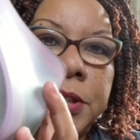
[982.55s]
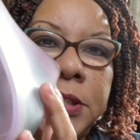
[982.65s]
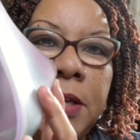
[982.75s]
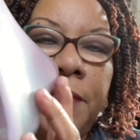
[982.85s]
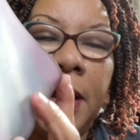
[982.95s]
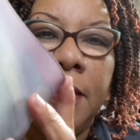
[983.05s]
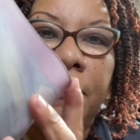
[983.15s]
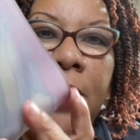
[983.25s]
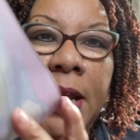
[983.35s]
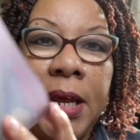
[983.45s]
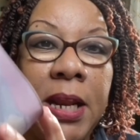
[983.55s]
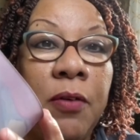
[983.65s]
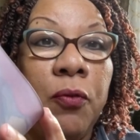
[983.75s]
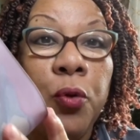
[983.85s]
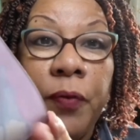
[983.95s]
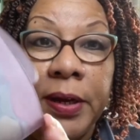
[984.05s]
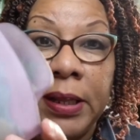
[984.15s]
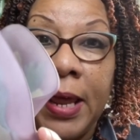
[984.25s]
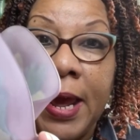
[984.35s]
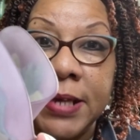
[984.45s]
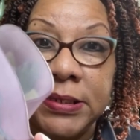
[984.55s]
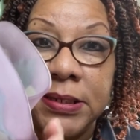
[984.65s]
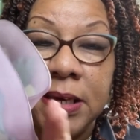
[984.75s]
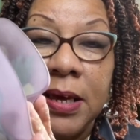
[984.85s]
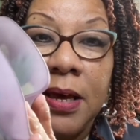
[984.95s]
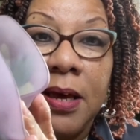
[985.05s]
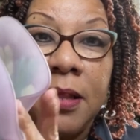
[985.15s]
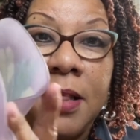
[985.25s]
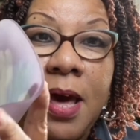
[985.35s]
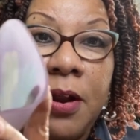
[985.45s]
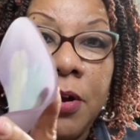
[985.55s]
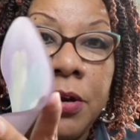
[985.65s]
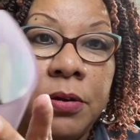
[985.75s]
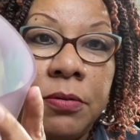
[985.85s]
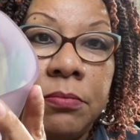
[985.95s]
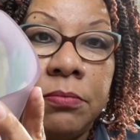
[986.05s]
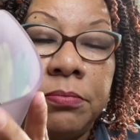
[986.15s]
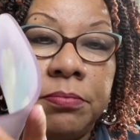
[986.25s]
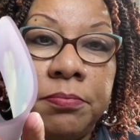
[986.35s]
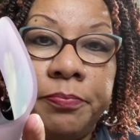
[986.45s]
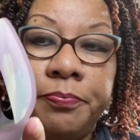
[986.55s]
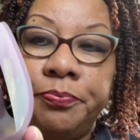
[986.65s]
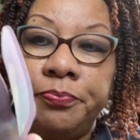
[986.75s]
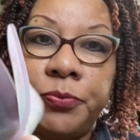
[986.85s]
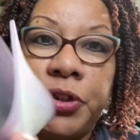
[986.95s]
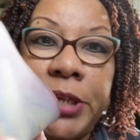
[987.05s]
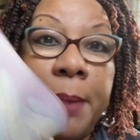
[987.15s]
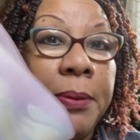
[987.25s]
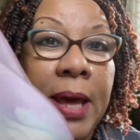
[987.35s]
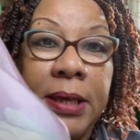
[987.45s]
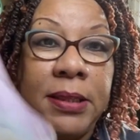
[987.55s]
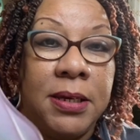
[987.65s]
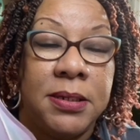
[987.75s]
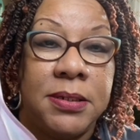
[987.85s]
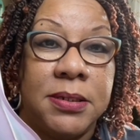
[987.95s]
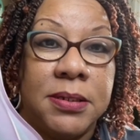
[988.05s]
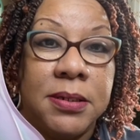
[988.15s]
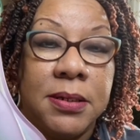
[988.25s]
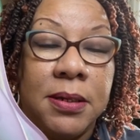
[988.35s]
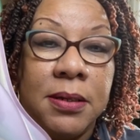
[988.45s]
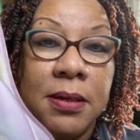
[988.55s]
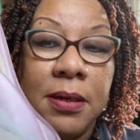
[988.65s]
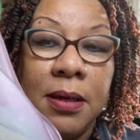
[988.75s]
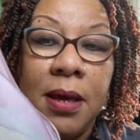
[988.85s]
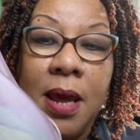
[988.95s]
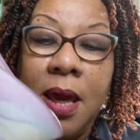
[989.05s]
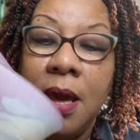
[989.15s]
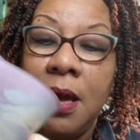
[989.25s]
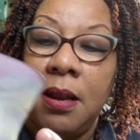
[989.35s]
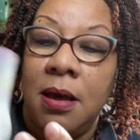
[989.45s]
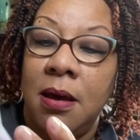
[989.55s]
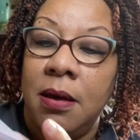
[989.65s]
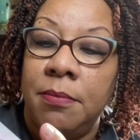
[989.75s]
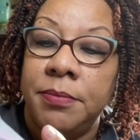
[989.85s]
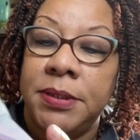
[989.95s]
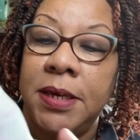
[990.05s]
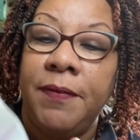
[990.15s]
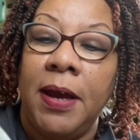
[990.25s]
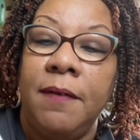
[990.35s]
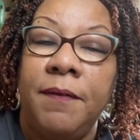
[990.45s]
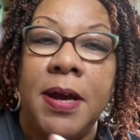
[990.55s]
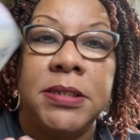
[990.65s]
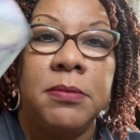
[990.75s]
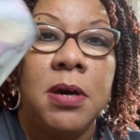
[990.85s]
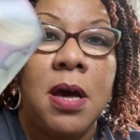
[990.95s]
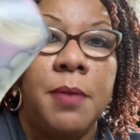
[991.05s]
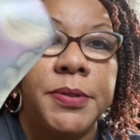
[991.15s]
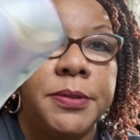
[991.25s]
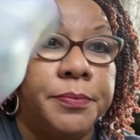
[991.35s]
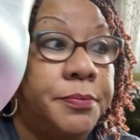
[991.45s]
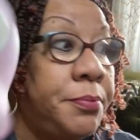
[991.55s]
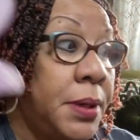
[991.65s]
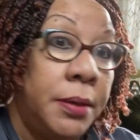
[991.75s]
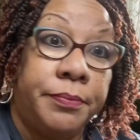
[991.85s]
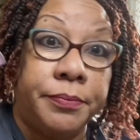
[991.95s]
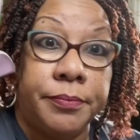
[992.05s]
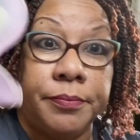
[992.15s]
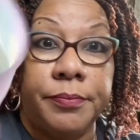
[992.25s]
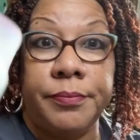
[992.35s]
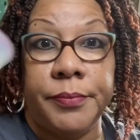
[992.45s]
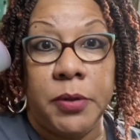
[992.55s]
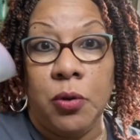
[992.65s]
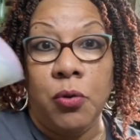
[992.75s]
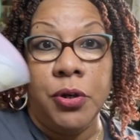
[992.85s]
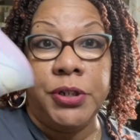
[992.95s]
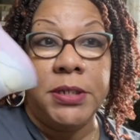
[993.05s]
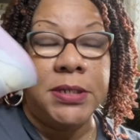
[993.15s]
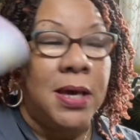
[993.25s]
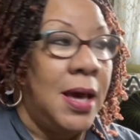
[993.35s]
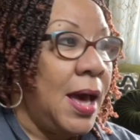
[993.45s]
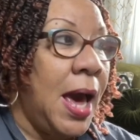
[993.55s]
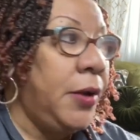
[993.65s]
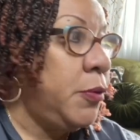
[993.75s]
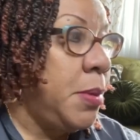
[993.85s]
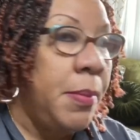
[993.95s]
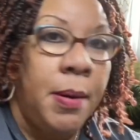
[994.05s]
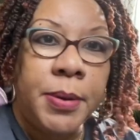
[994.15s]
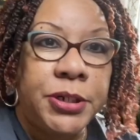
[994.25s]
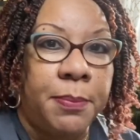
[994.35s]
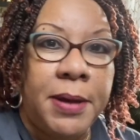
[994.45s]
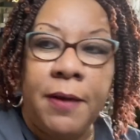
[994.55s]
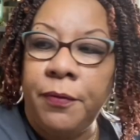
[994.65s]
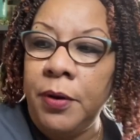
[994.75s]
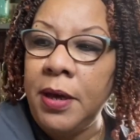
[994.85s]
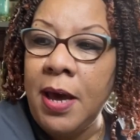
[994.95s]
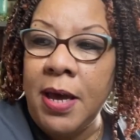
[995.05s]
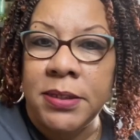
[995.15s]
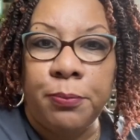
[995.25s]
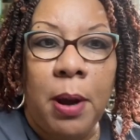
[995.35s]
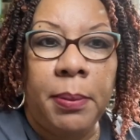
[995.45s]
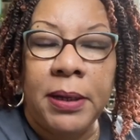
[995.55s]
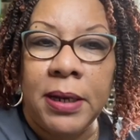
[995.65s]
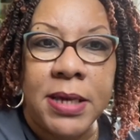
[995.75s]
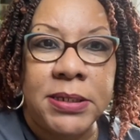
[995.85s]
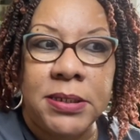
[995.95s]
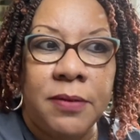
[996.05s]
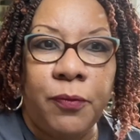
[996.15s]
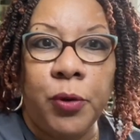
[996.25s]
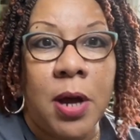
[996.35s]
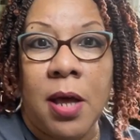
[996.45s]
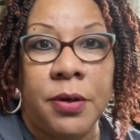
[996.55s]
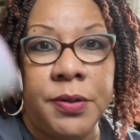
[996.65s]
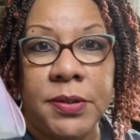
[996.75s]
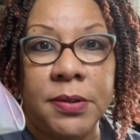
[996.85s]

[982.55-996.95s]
and see if I can find any Reuven glass that are shaped like this and see if I can find some comps. But gorgeous. I don't remember how much I paid for it, guys. Probably less than $4.